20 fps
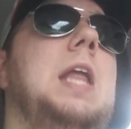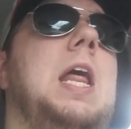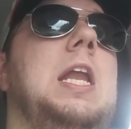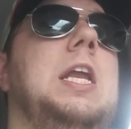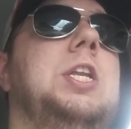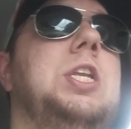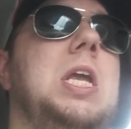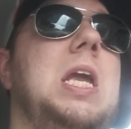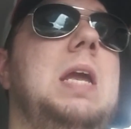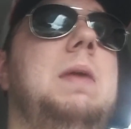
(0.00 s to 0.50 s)

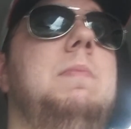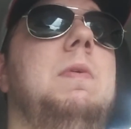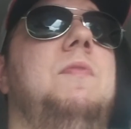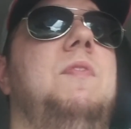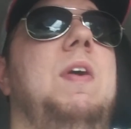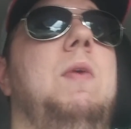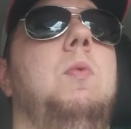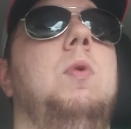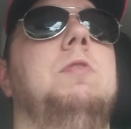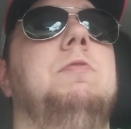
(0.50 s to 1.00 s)
any team,
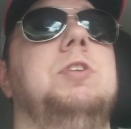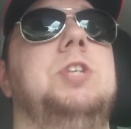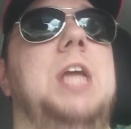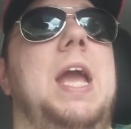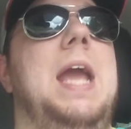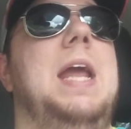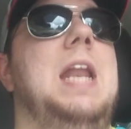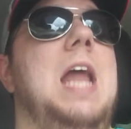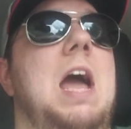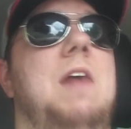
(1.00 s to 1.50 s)
if they want to
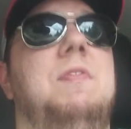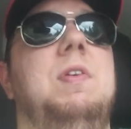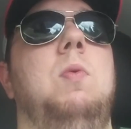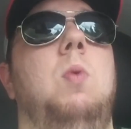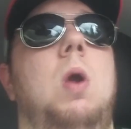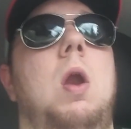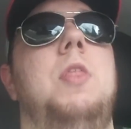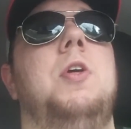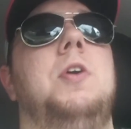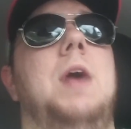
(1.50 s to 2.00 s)
retain every
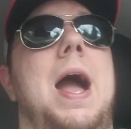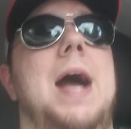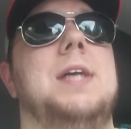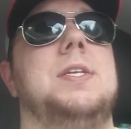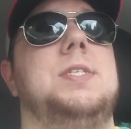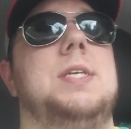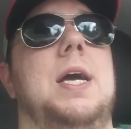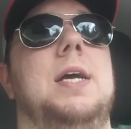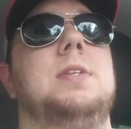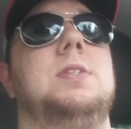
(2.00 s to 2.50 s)
one of their
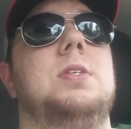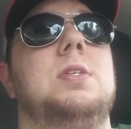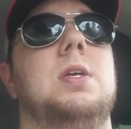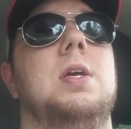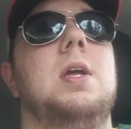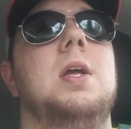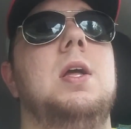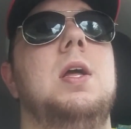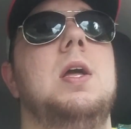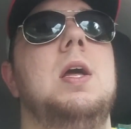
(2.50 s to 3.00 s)
assets,
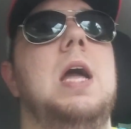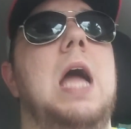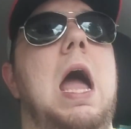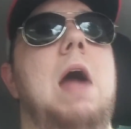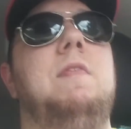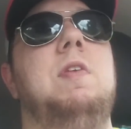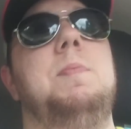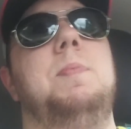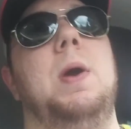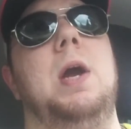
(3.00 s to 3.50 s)

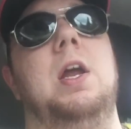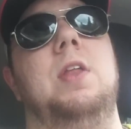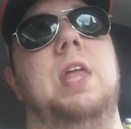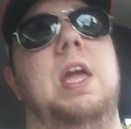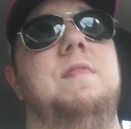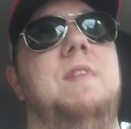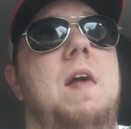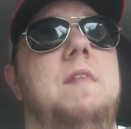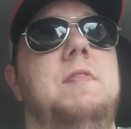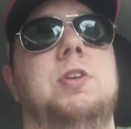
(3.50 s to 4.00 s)
every player
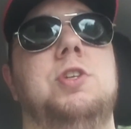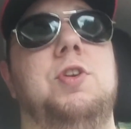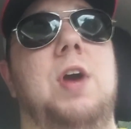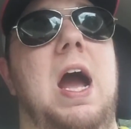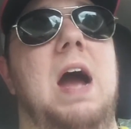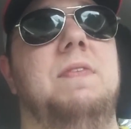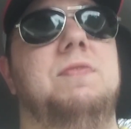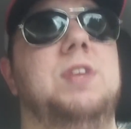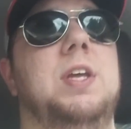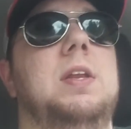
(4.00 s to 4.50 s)
they've ever
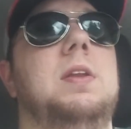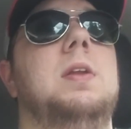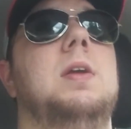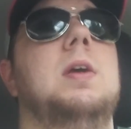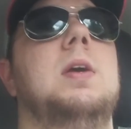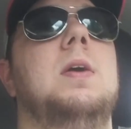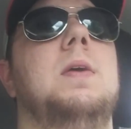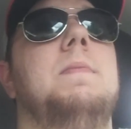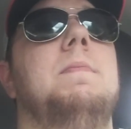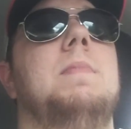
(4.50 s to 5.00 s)
drafted,
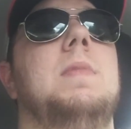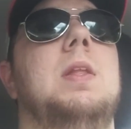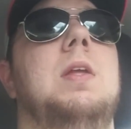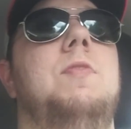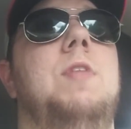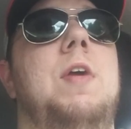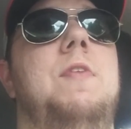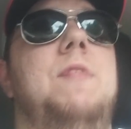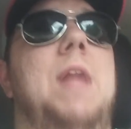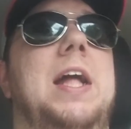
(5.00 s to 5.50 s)

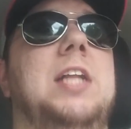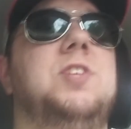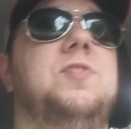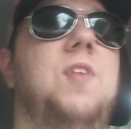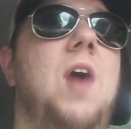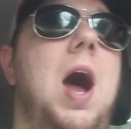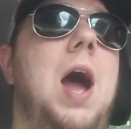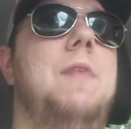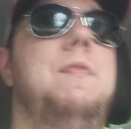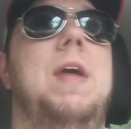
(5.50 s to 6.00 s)
then that's
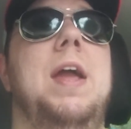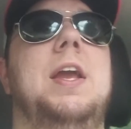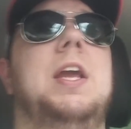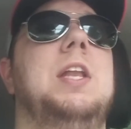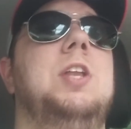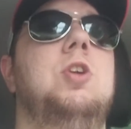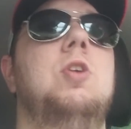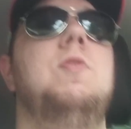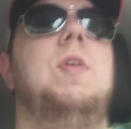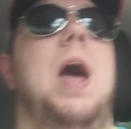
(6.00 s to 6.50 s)
fine. They
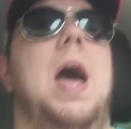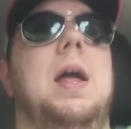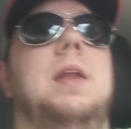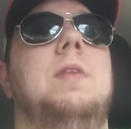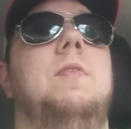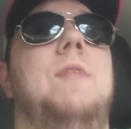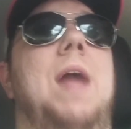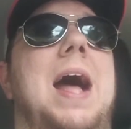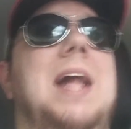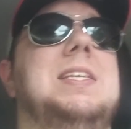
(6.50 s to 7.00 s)
can do
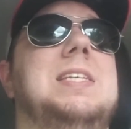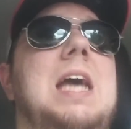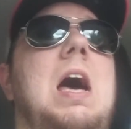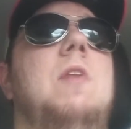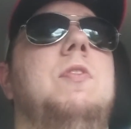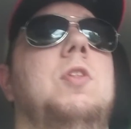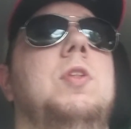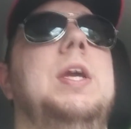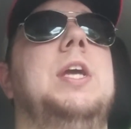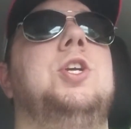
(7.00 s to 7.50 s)
that. That's
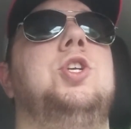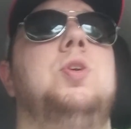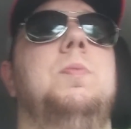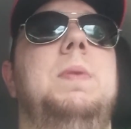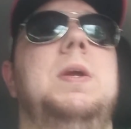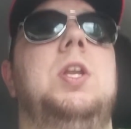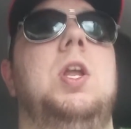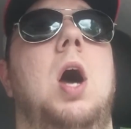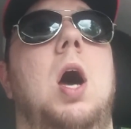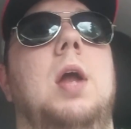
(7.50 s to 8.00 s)
how the league should
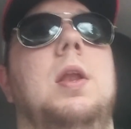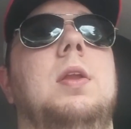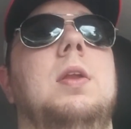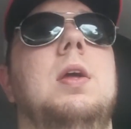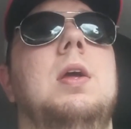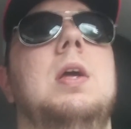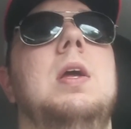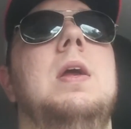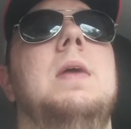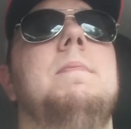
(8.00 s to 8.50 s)
be
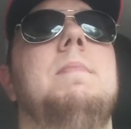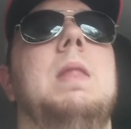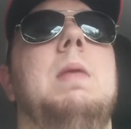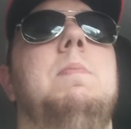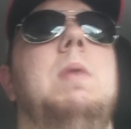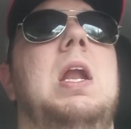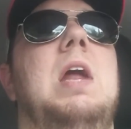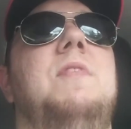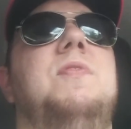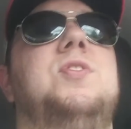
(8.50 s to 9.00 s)

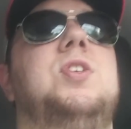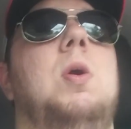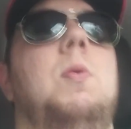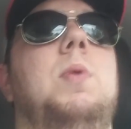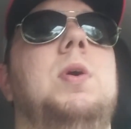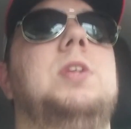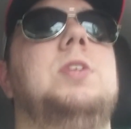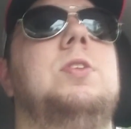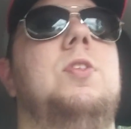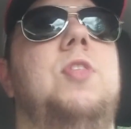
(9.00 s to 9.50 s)
done. But if
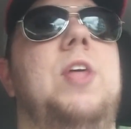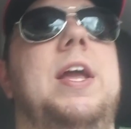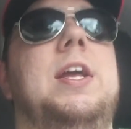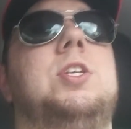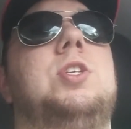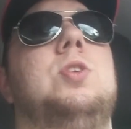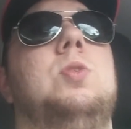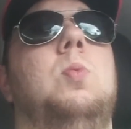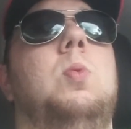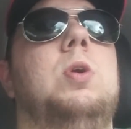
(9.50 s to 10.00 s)
someone
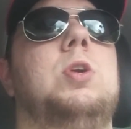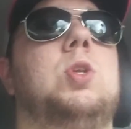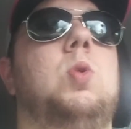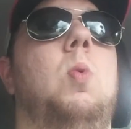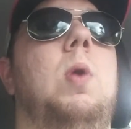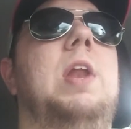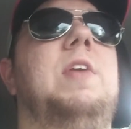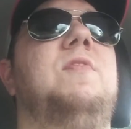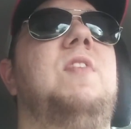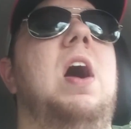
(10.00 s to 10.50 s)
thinks they're worth
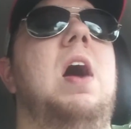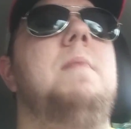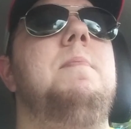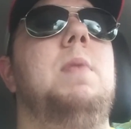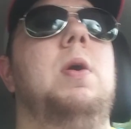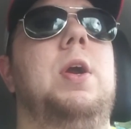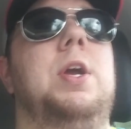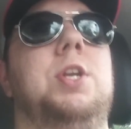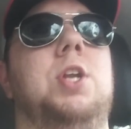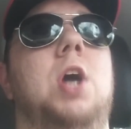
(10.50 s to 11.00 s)
$25
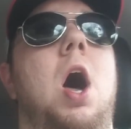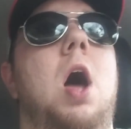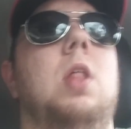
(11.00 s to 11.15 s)
million,